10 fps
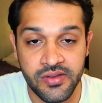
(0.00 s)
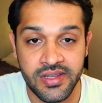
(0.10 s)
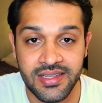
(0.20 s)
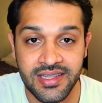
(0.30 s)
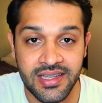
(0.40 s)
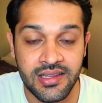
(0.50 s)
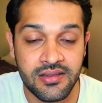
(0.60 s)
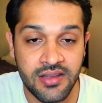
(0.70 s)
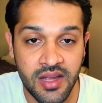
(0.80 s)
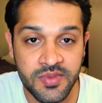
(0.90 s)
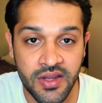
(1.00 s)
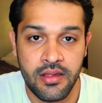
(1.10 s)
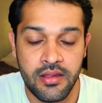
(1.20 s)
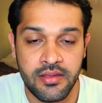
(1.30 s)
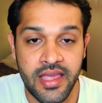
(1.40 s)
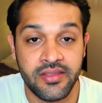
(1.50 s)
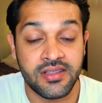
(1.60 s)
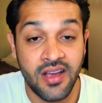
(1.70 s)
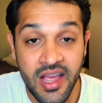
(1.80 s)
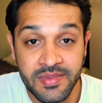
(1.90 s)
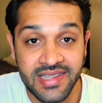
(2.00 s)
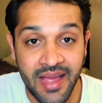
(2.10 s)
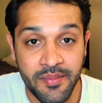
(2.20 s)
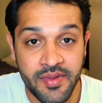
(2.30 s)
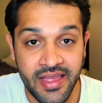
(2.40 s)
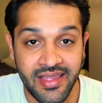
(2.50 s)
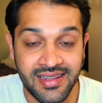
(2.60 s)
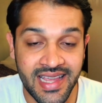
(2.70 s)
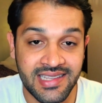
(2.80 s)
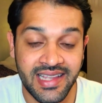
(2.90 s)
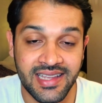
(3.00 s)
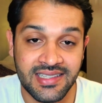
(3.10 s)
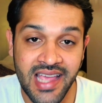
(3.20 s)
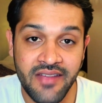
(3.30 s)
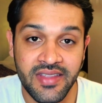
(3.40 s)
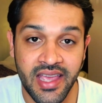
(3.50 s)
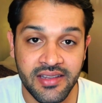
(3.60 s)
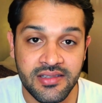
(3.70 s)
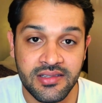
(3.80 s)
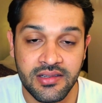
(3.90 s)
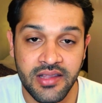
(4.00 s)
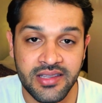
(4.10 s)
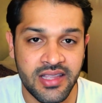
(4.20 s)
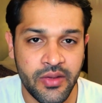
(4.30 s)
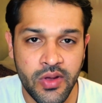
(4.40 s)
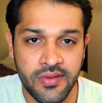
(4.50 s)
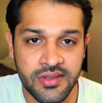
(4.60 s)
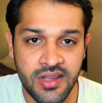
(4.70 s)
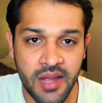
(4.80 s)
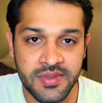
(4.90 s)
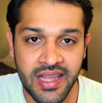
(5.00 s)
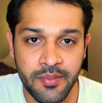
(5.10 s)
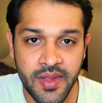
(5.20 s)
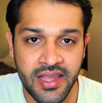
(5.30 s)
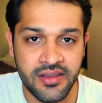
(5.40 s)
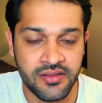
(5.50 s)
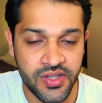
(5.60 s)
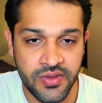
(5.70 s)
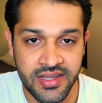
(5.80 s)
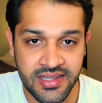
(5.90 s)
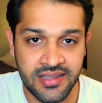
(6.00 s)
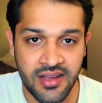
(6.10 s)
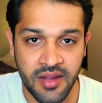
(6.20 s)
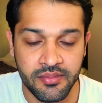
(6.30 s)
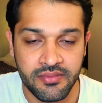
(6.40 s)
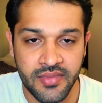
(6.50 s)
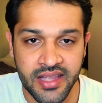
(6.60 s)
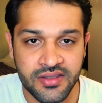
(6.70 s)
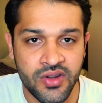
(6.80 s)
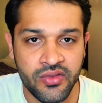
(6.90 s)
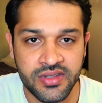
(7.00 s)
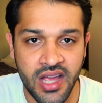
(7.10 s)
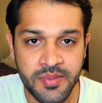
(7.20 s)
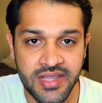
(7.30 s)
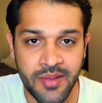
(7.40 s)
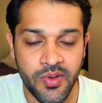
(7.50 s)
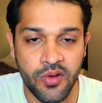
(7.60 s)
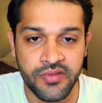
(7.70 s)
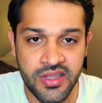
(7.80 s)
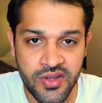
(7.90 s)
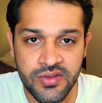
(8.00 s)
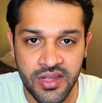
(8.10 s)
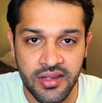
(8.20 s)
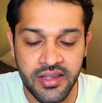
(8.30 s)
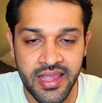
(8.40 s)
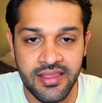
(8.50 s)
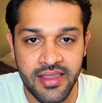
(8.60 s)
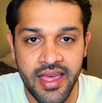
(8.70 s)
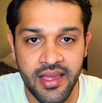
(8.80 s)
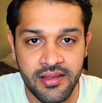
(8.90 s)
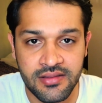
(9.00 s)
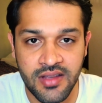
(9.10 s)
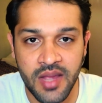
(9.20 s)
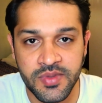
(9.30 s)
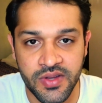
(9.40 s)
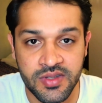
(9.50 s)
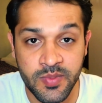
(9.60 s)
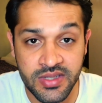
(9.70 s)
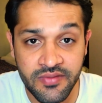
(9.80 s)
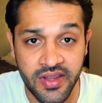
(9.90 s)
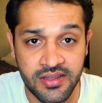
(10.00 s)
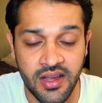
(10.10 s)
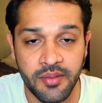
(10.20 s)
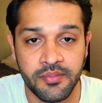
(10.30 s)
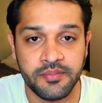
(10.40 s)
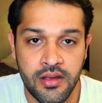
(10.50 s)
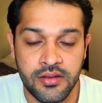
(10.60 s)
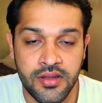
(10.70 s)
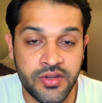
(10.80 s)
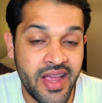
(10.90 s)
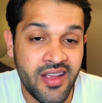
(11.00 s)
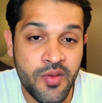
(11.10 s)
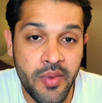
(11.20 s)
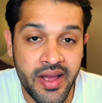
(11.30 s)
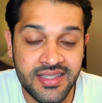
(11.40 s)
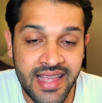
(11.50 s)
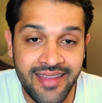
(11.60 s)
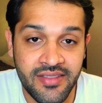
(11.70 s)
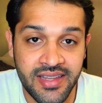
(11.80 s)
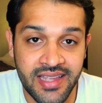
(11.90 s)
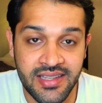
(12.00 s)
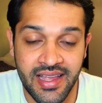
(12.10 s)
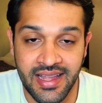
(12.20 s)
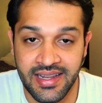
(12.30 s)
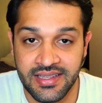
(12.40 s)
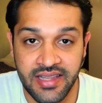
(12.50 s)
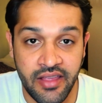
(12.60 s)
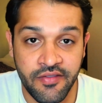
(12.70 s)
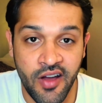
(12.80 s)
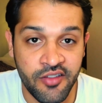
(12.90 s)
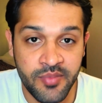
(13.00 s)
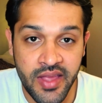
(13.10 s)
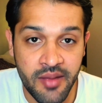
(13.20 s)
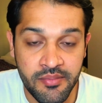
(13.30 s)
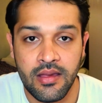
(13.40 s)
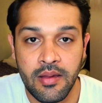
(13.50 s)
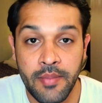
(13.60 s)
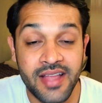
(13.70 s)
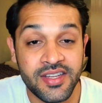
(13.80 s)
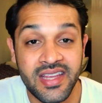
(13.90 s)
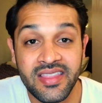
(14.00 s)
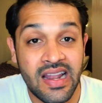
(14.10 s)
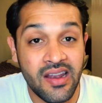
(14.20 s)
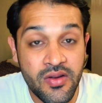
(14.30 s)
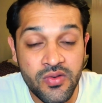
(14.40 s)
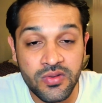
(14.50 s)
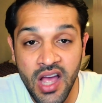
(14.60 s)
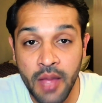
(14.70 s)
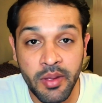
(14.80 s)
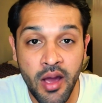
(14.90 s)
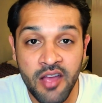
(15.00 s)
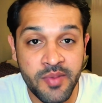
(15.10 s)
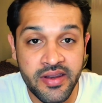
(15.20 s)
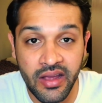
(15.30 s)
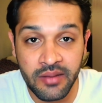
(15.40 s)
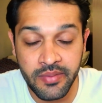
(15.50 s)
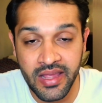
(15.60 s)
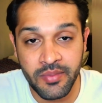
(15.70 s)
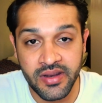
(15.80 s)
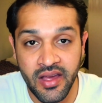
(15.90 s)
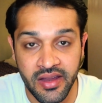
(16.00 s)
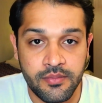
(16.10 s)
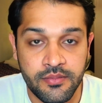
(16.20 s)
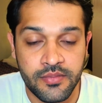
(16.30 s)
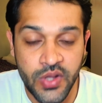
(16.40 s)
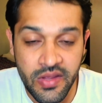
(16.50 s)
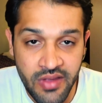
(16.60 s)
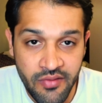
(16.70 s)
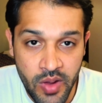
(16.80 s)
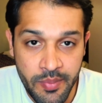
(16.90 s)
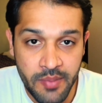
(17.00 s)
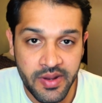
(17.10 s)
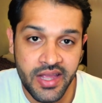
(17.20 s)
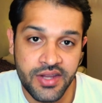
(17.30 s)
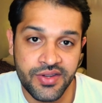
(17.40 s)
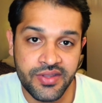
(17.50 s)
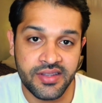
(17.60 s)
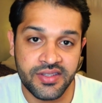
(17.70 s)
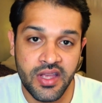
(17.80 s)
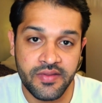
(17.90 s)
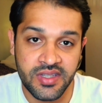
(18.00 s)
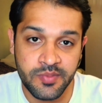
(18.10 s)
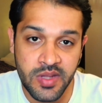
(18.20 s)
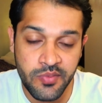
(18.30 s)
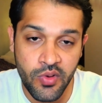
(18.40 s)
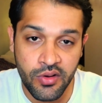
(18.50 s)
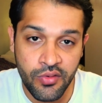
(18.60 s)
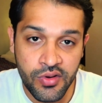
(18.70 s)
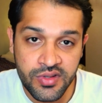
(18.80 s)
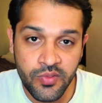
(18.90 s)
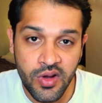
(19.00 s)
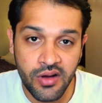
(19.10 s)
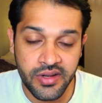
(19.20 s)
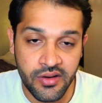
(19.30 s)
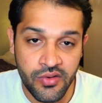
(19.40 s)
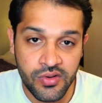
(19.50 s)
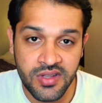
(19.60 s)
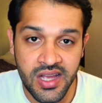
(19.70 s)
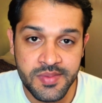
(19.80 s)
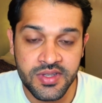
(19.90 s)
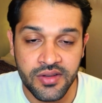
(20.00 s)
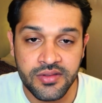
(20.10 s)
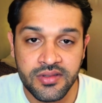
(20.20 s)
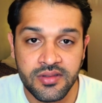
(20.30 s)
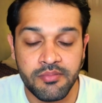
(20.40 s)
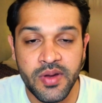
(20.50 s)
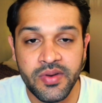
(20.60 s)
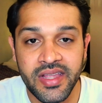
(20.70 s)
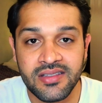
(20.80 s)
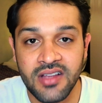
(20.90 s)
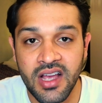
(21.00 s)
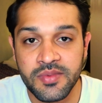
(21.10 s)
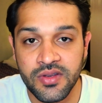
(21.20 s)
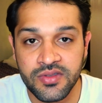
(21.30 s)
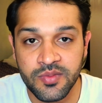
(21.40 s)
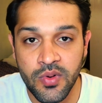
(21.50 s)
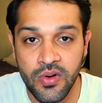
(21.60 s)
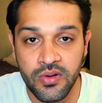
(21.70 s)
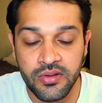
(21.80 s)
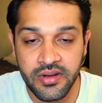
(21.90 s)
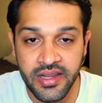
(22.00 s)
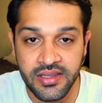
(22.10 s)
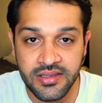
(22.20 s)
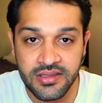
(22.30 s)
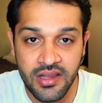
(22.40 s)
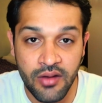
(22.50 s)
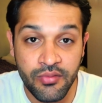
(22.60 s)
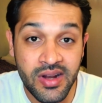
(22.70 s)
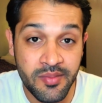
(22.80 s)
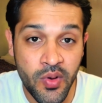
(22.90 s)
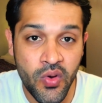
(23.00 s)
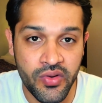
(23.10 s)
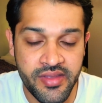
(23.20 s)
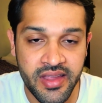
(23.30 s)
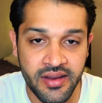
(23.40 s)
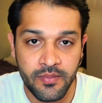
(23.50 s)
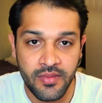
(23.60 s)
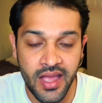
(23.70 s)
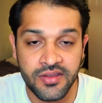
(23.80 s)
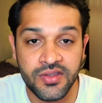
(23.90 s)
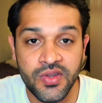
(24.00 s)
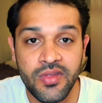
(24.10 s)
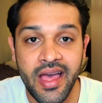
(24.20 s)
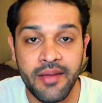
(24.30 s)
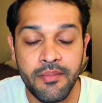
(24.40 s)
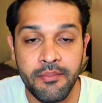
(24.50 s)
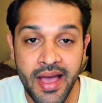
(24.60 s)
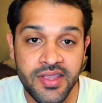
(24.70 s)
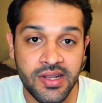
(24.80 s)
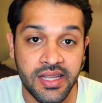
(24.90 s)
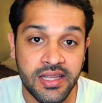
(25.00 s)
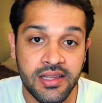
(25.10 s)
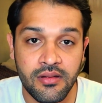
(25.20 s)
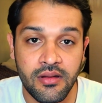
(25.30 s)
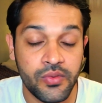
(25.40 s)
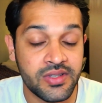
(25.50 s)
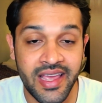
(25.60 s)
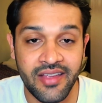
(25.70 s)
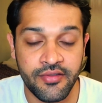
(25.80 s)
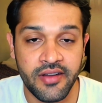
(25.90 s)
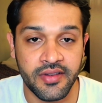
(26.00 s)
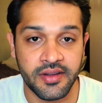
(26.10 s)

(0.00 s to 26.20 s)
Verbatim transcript: UTC time zone, then the timestamp that that data gets saved against is the equivalent timestamp in UTC time. It's not the timestamp of the user in their time zone specific time. So Django might save the data at, let's say, 5 p.m., but actually in their local time, it might have been 9 p.m. at night. So if you have a web application that services people across the world and across time zones, building in time zone support is a really important thing. And to do that manually would take forever.